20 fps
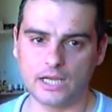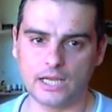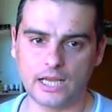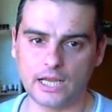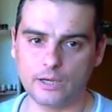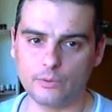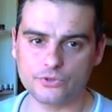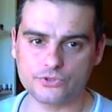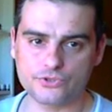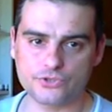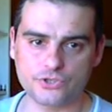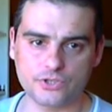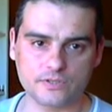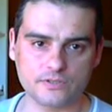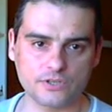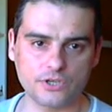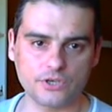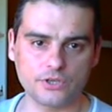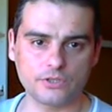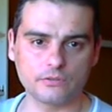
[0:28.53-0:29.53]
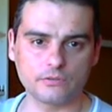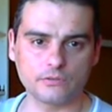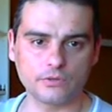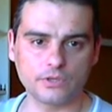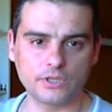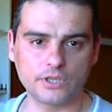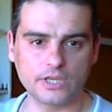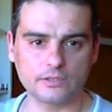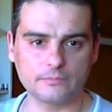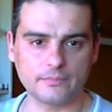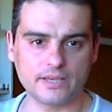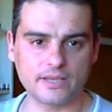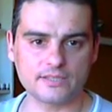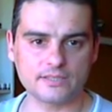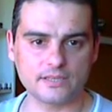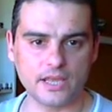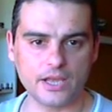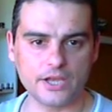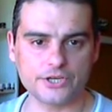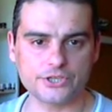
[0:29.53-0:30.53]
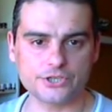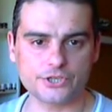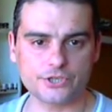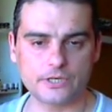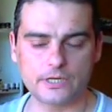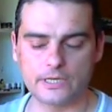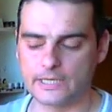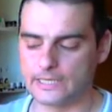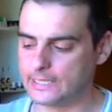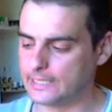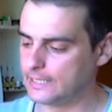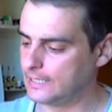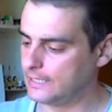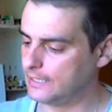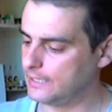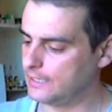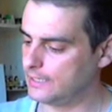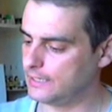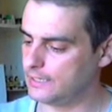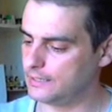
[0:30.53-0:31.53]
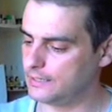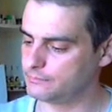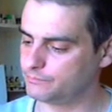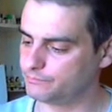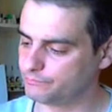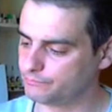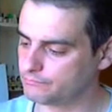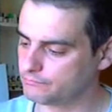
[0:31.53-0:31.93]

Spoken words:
I was just here looking at my stash. Um,